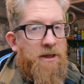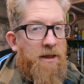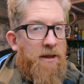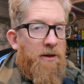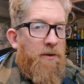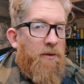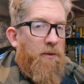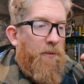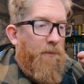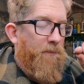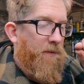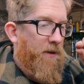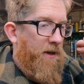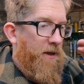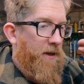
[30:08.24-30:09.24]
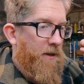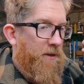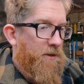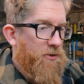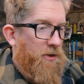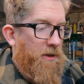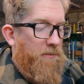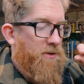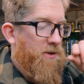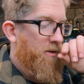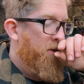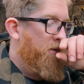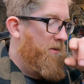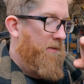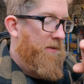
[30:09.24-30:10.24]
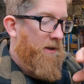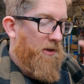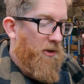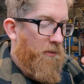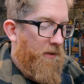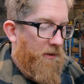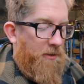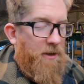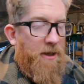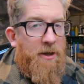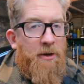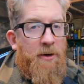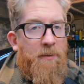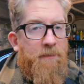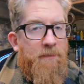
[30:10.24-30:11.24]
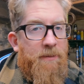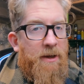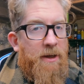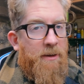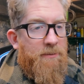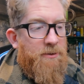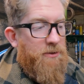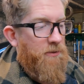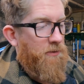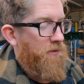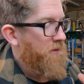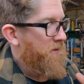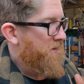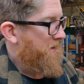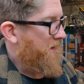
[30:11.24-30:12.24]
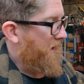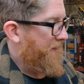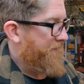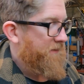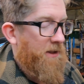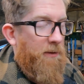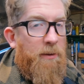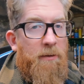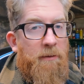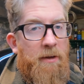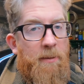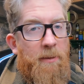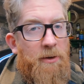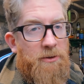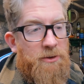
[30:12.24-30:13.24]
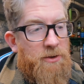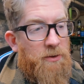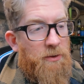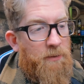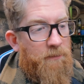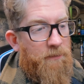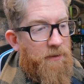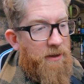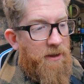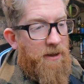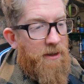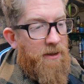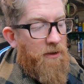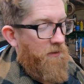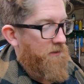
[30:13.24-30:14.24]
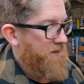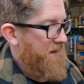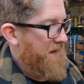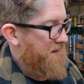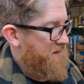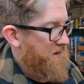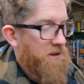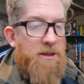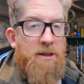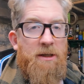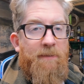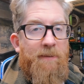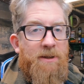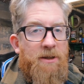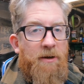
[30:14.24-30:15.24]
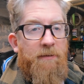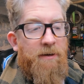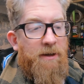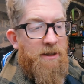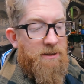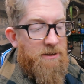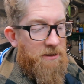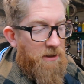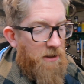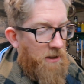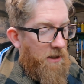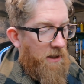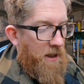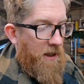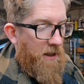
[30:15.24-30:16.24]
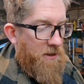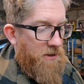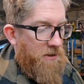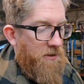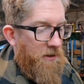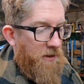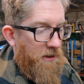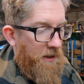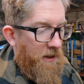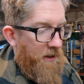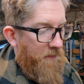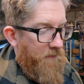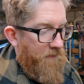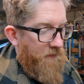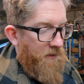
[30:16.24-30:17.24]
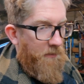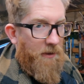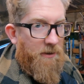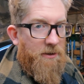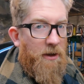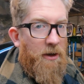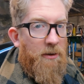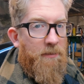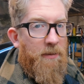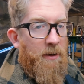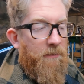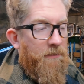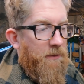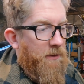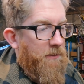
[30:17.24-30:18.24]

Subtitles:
like little drips that may be a little bit thicker, so I'll have to get rid of them also on the edges and give myself a nice edge to the mudguard. But